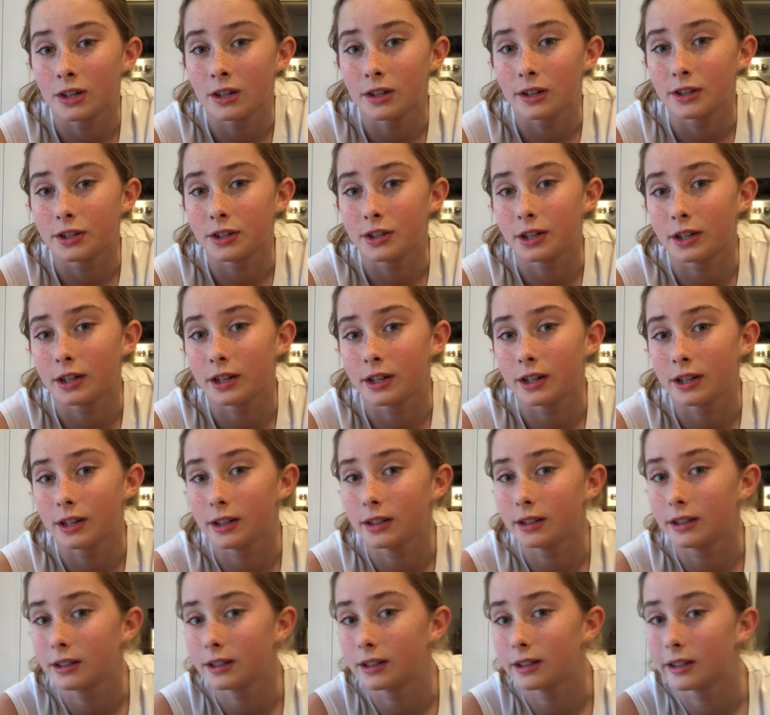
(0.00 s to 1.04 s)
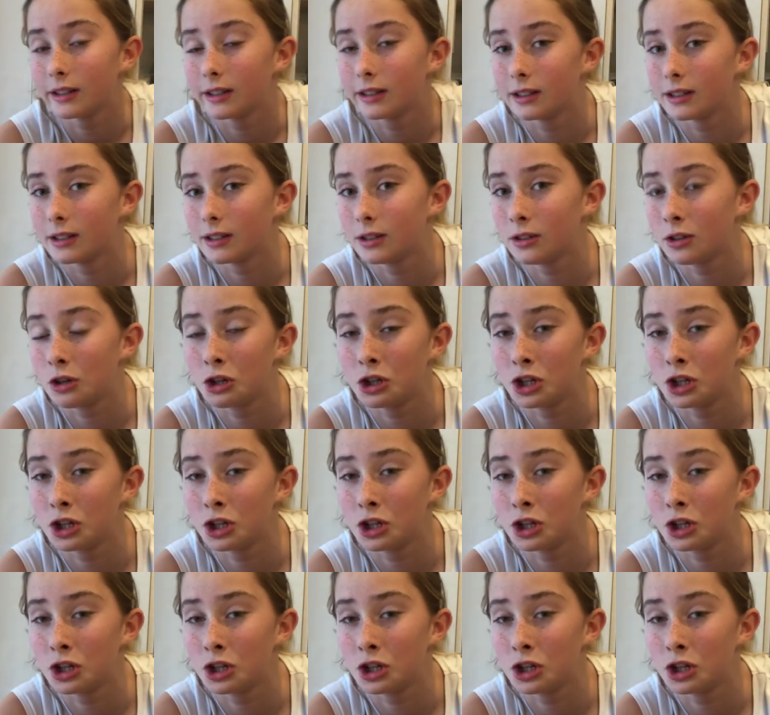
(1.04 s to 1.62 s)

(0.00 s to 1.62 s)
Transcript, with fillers: So you